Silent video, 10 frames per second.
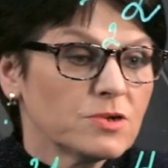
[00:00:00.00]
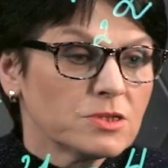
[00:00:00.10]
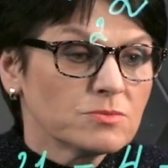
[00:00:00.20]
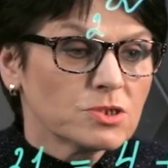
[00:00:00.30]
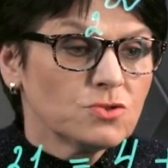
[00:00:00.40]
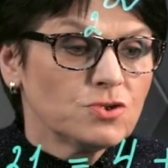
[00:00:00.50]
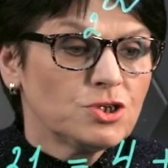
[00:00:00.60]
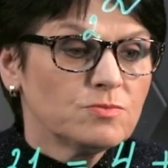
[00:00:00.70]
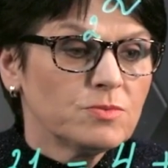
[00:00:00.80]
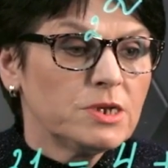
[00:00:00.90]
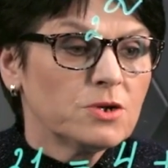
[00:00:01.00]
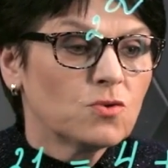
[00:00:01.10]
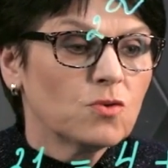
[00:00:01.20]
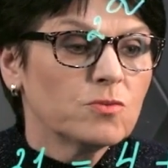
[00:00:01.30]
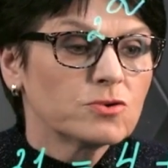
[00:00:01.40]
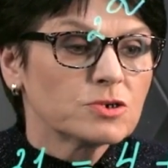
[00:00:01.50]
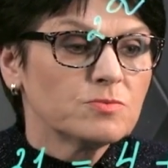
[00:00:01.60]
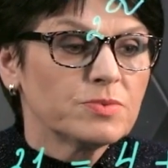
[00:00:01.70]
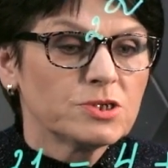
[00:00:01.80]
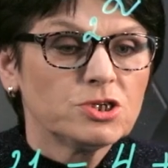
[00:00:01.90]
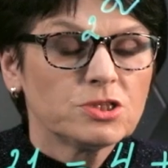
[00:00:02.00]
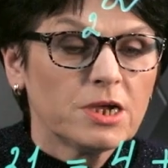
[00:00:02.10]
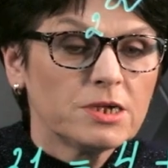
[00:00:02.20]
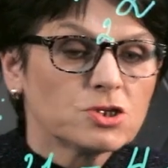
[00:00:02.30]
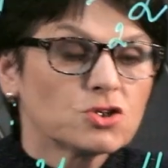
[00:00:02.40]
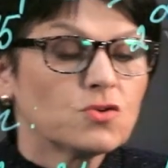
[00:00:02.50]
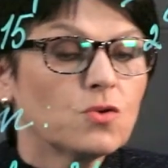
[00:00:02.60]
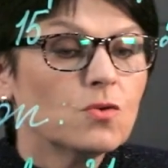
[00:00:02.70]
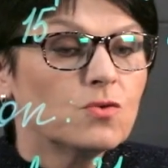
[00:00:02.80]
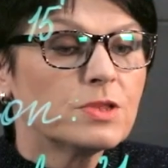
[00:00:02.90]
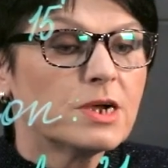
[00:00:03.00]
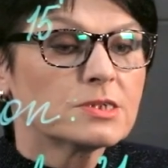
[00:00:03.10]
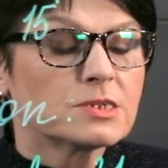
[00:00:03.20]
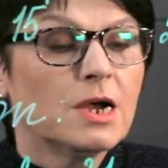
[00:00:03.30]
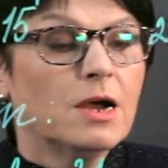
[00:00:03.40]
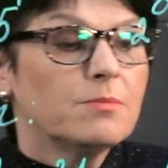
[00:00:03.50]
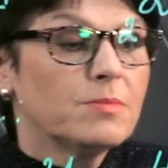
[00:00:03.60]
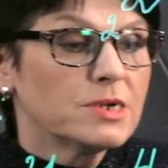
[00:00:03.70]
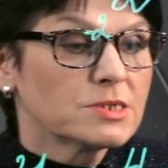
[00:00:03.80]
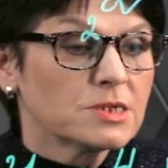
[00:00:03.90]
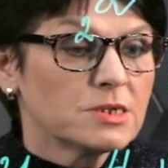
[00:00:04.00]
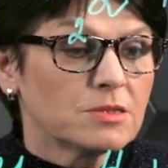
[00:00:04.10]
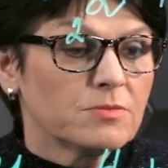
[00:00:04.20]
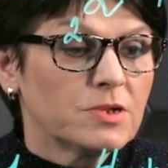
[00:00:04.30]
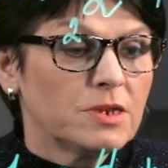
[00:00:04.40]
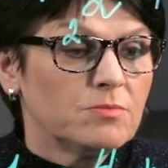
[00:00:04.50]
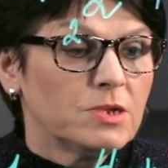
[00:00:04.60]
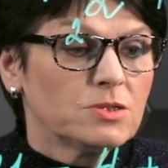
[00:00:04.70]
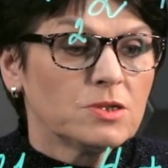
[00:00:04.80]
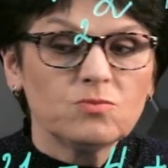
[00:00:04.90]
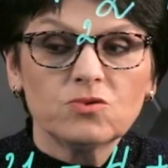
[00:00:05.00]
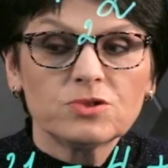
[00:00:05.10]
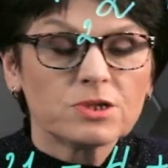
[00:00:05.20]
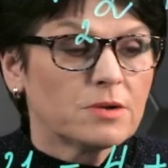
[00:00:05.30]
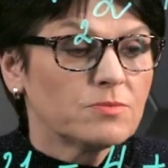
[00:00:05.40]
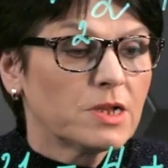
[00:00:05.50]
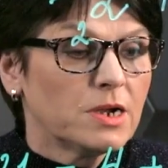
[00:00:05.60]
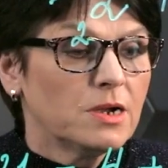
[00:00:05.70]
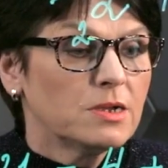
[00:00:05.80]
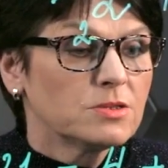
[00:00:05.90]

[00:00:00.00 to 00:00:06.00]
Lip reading: in this case we can easily calculate that we will have a mass of this element of 27.